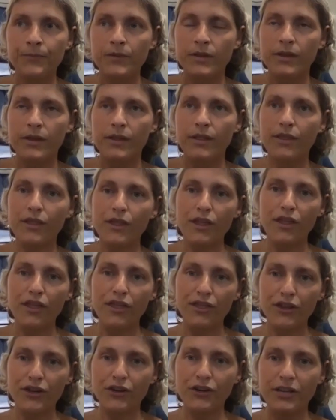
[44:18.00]
the
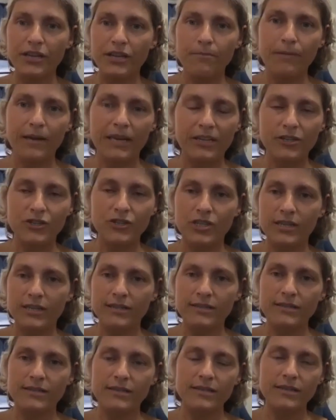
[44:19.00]
30
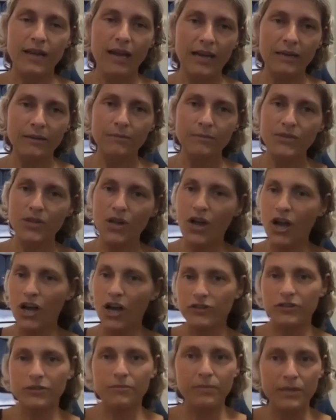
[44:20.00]
patients times
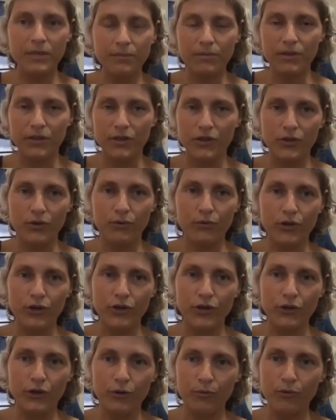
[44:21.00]
100 people in the
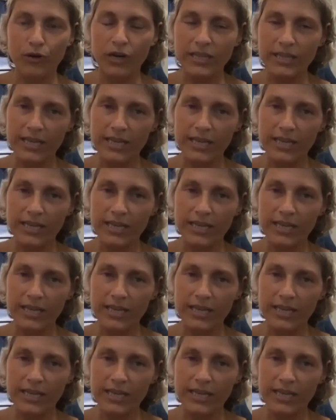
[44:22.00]
room, right?